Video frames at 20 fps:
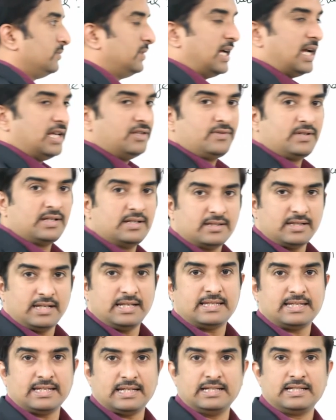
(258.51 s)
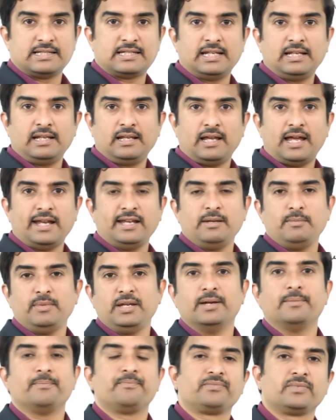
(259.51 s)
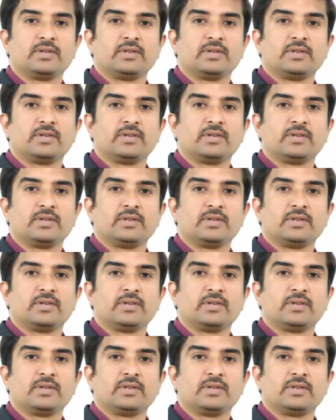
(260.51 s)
as you can see in sickle cell anemia.